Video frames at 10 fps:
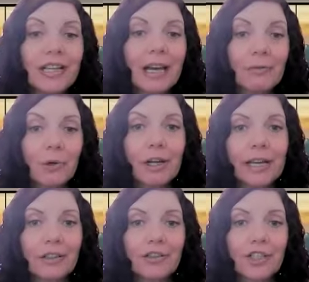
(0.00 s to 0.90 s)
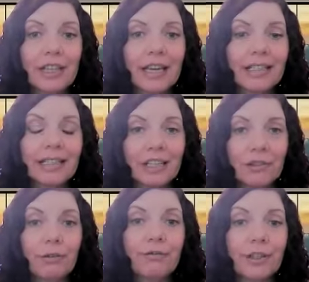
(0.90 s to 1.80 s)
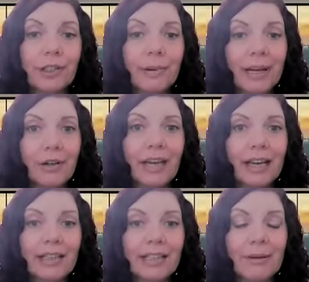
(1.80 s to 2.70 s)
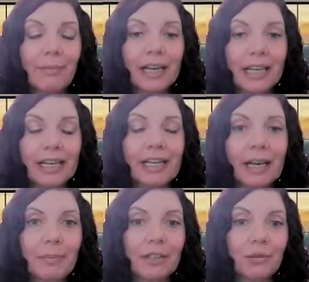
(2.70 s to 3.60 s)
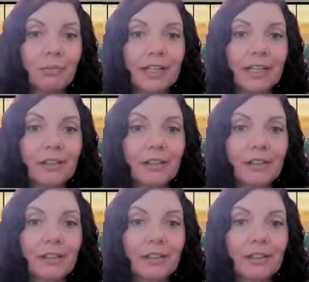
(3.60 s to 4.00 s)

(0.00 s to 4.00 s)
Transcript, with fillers: actually have more energy that day. You'll feel better that day by getting up at your